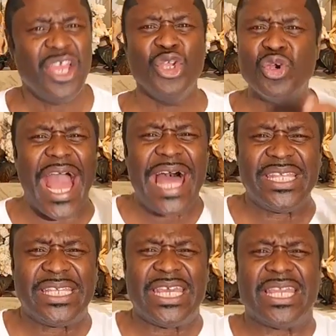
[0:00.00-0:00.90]
You got to
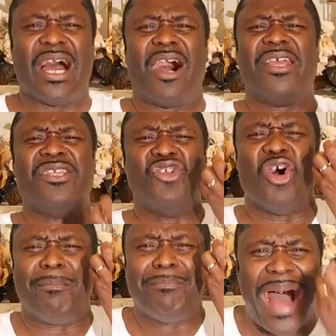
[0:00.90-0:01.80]
get in
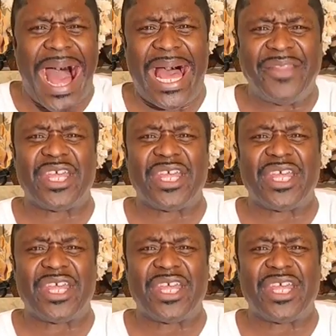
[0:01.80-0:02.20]
your mind